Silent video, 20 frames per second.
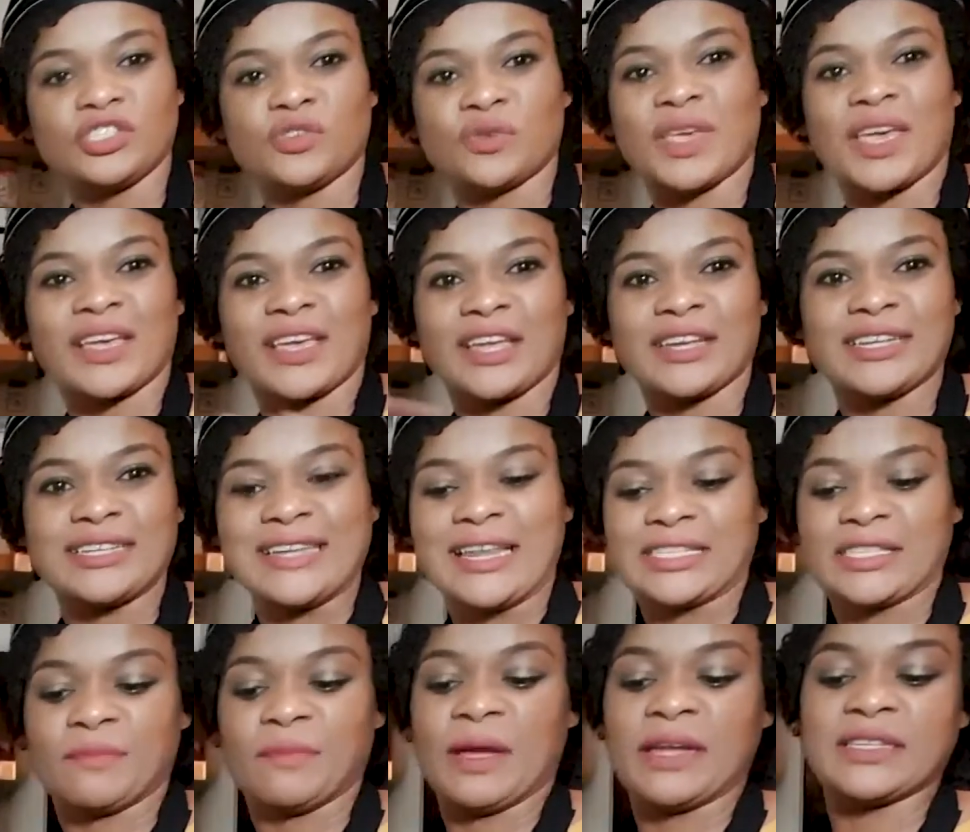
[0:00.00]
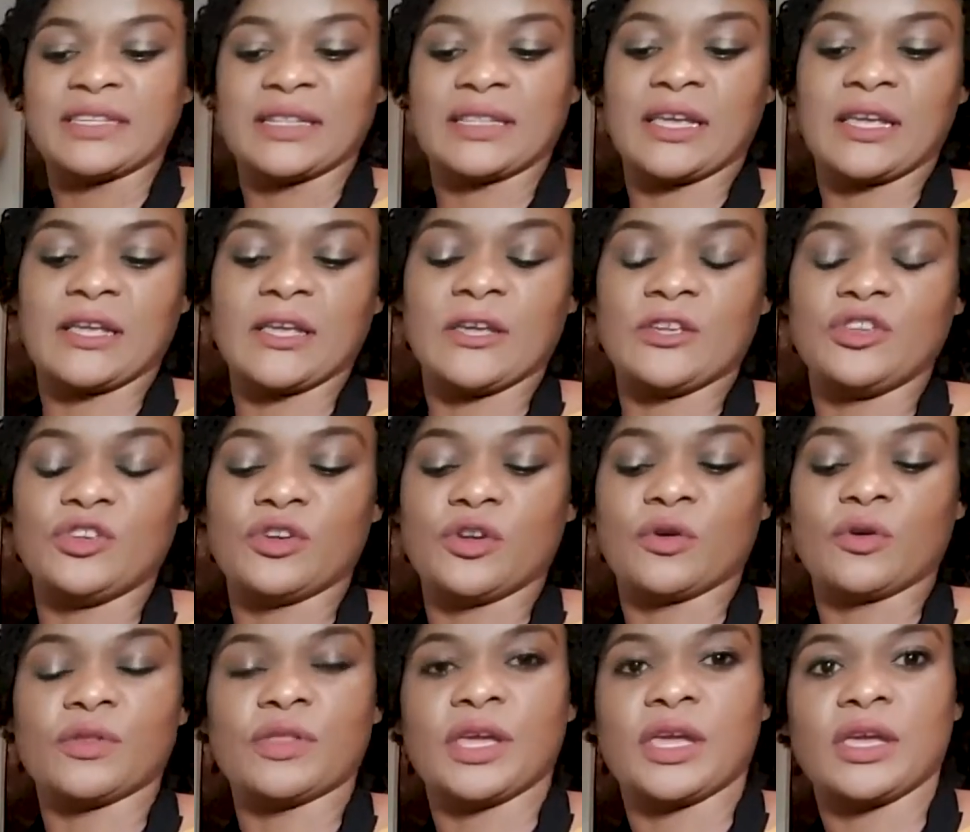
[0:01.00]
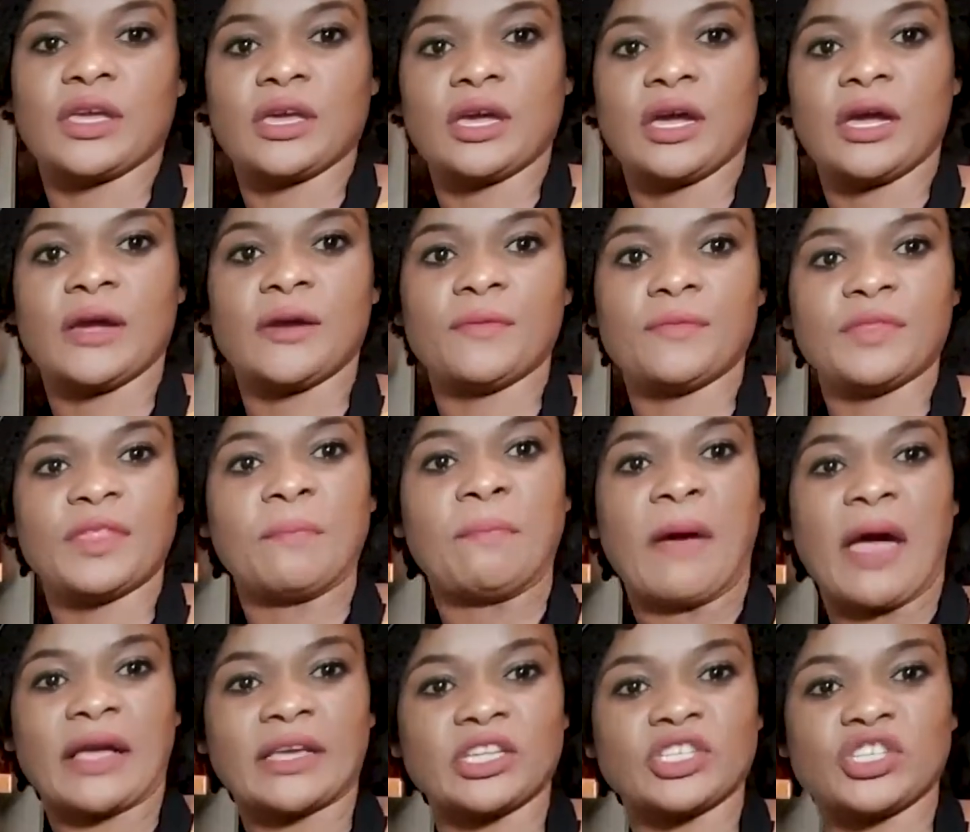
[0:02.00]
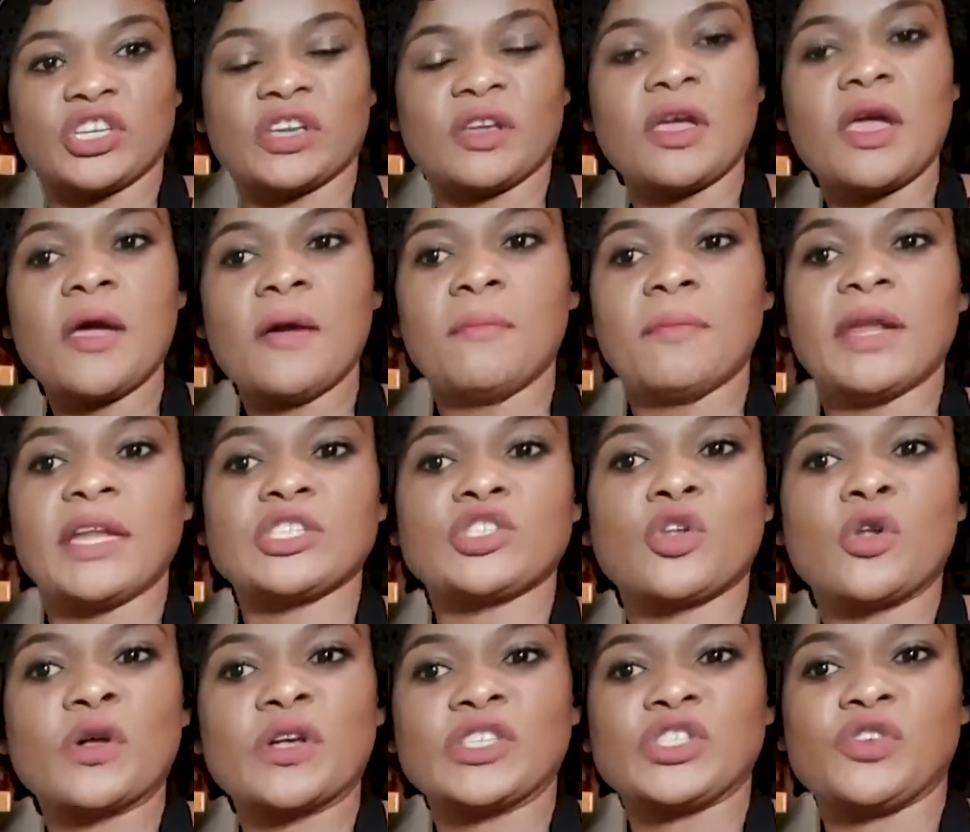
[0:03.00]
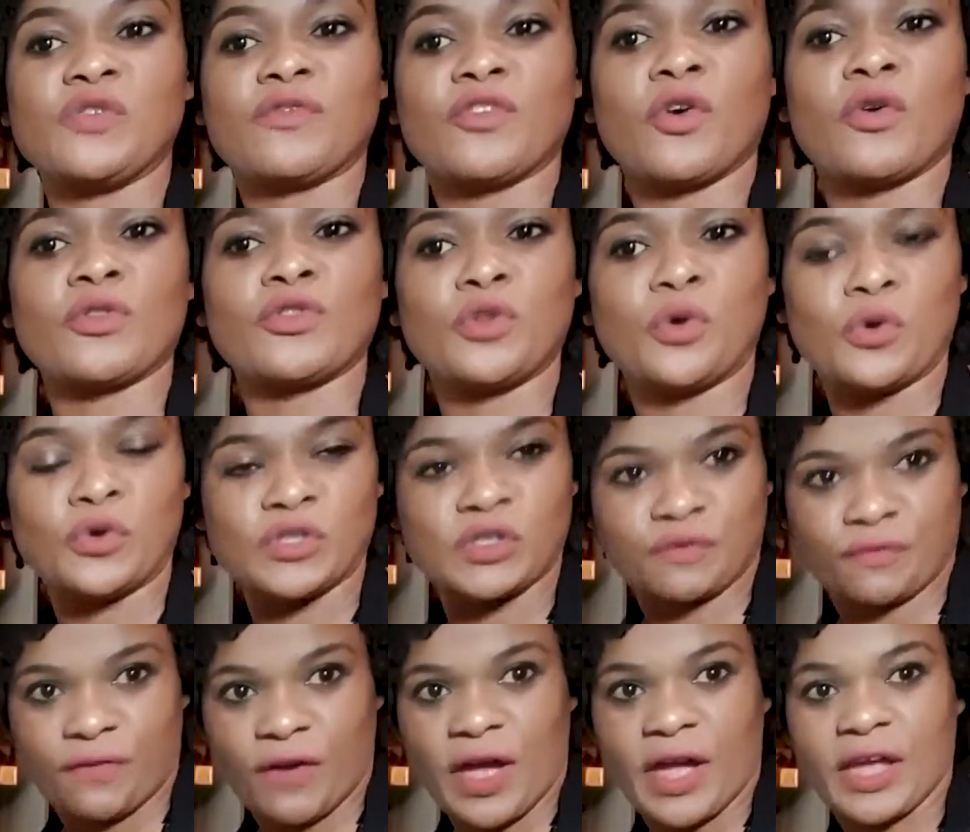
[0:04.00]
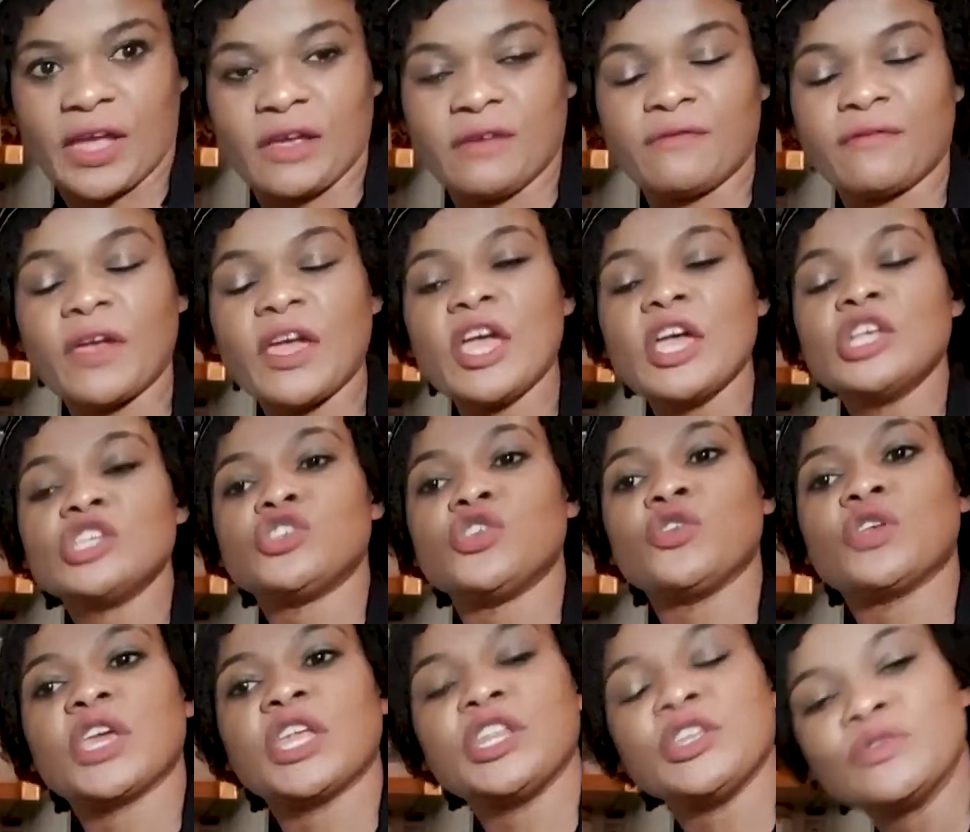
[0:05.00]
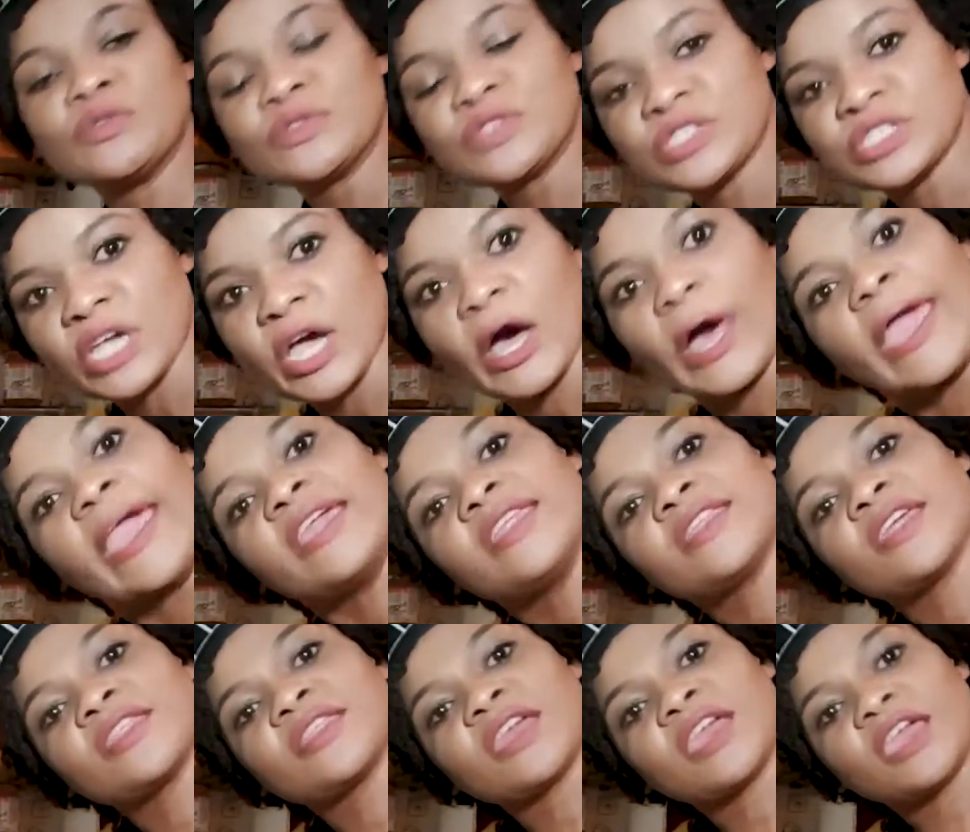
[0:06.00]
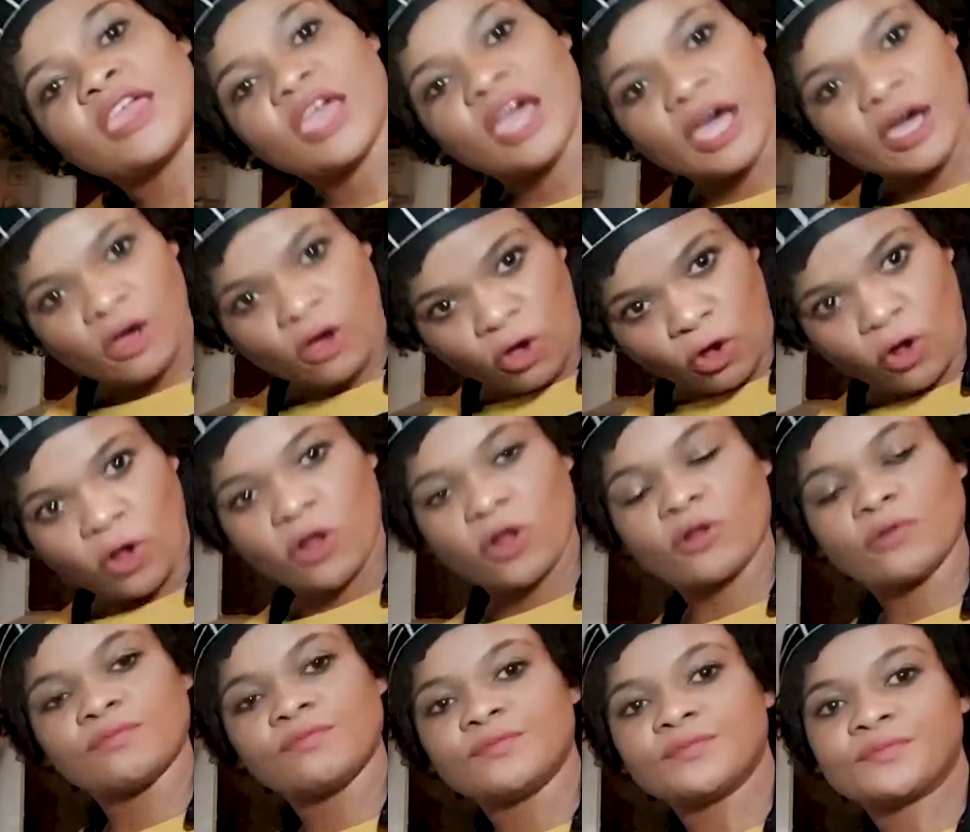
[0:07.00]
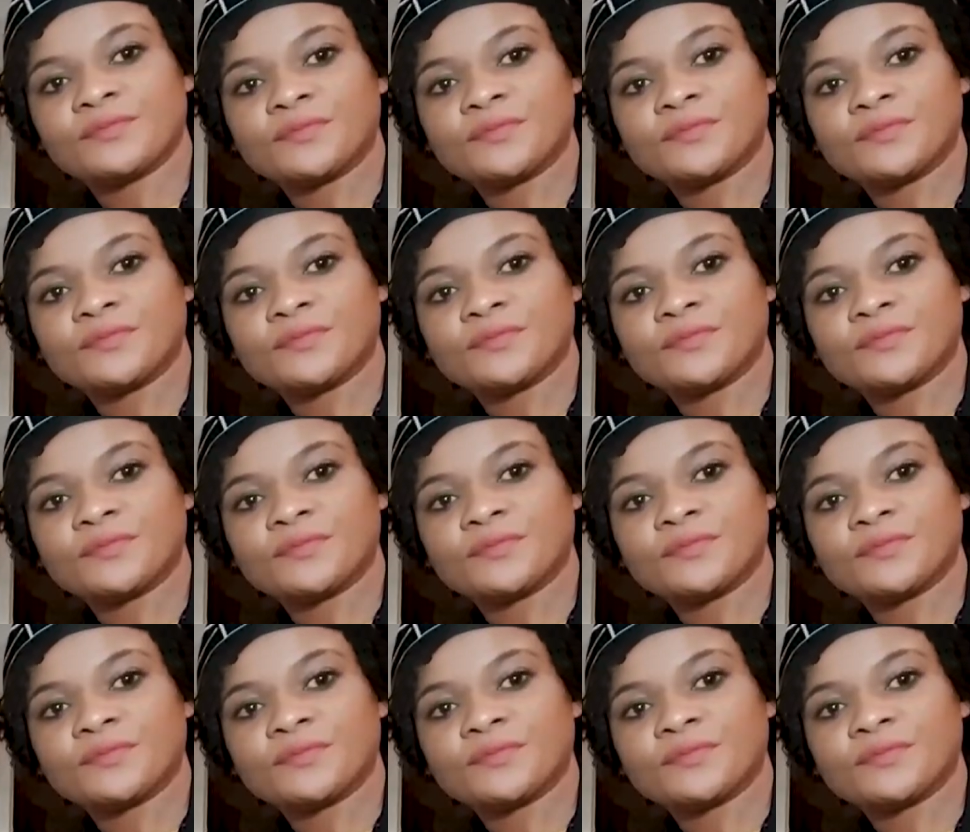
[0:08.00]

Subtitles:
You can get, doesn't matter the packaging, but as long as you've got those 5, so you can use either the whole